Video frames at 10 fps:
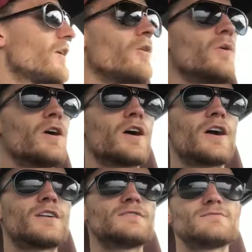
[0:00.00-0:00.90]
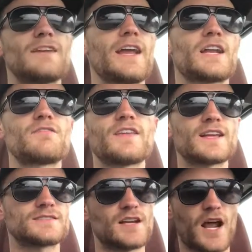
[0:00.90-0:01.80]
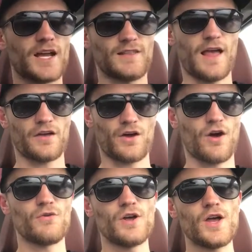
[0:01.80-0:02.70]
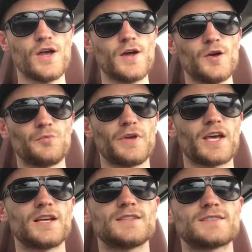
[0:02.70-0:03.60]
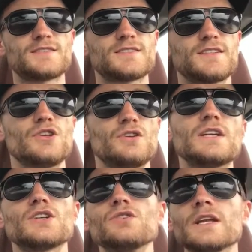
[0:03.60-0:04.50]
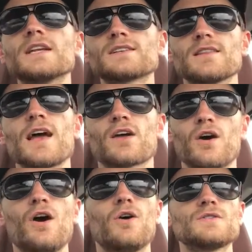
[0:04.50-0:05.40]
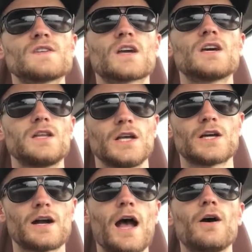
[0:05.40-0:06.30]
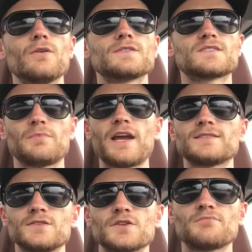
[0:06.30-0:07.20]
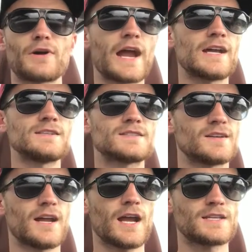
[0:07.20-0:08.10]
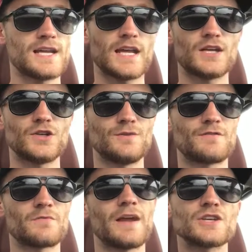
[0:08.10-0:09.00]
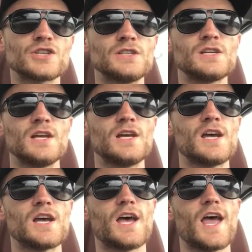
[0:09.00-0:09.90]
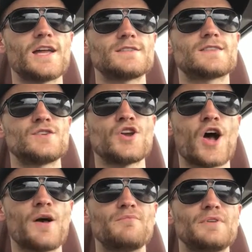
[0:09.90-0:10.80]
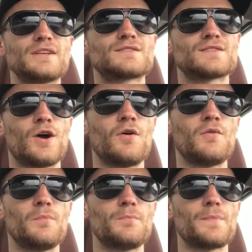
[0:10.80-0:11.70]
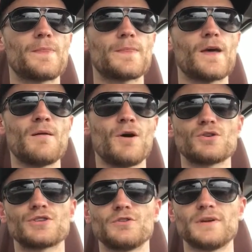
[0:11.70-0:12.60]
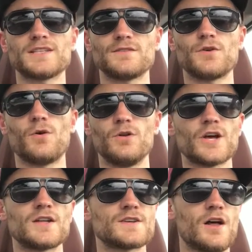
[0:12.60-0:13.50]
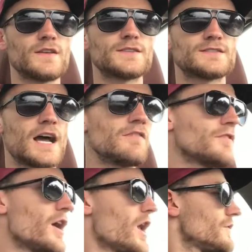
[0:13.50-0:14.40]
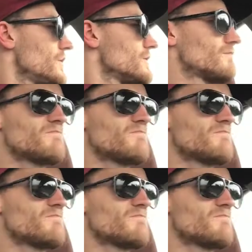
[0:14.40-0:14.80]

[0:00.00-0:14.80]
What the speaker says: or negative things that I can let go. Because you need to let go to clear out space in your brain to take in new information and to not be so emotional. Because if you hold on to all this stuff, the